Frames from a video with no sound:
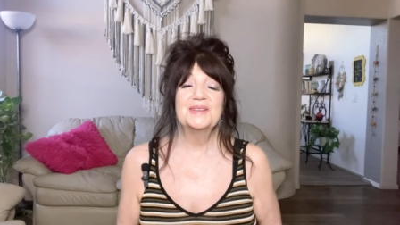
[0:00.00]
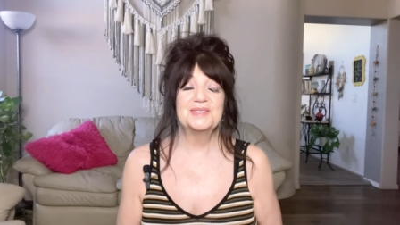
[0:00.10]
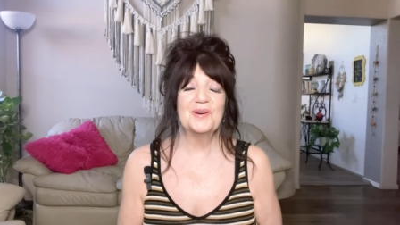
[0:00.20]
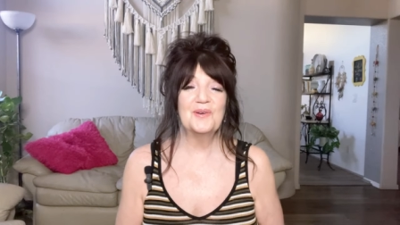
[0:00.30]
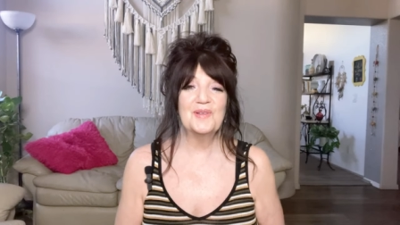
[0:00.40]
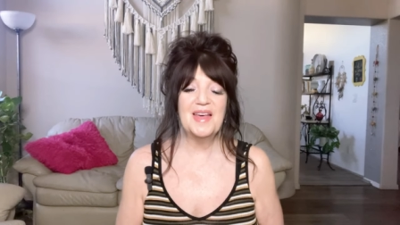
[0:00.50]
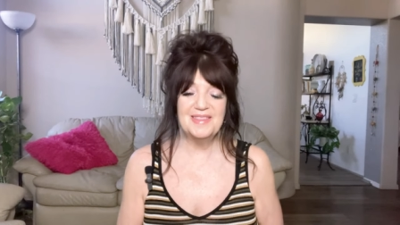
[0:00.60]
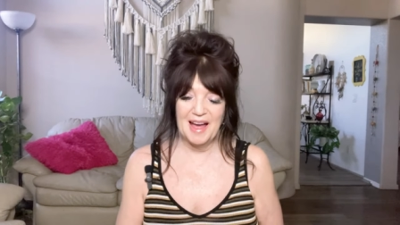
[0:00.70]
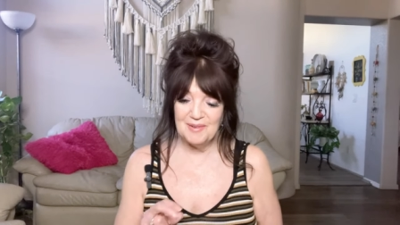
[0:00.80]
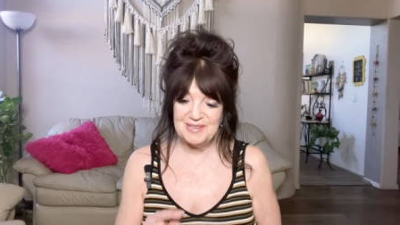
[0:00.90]
So
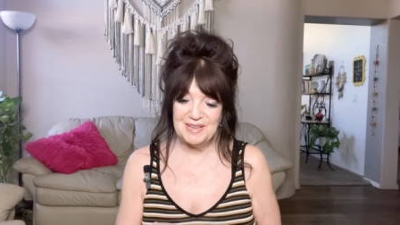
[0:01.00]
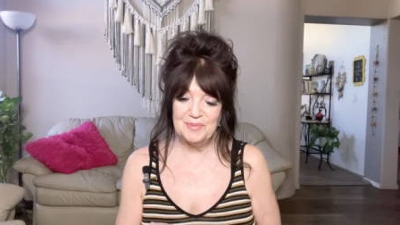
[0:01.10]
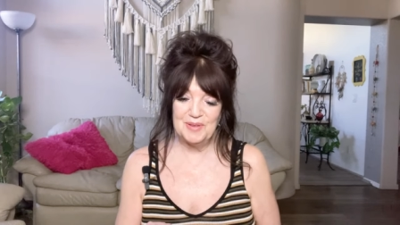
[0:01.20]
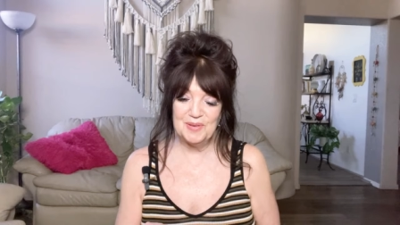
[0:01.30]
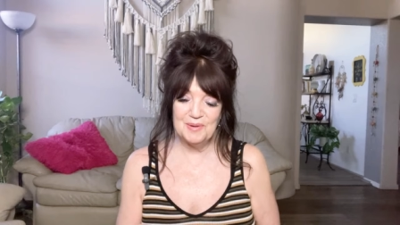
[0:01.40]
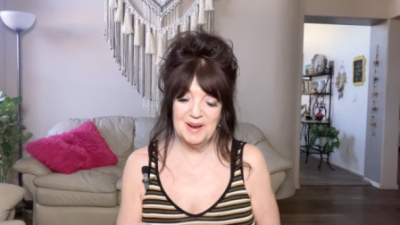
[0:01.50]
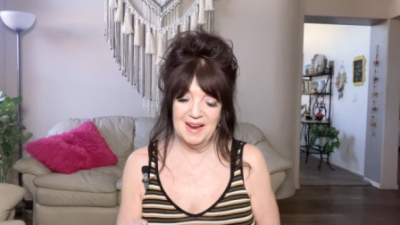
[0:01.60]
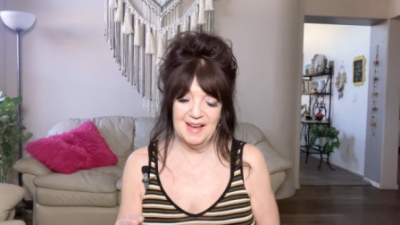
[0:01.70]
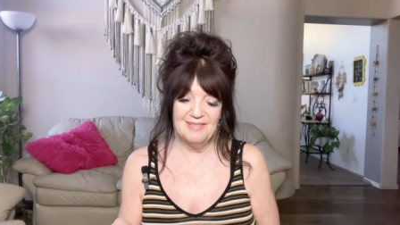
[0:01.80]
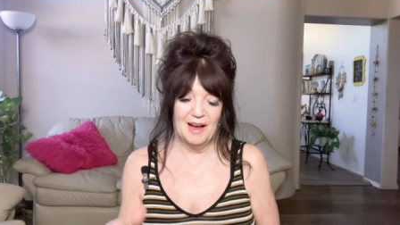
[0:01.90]
that was number three.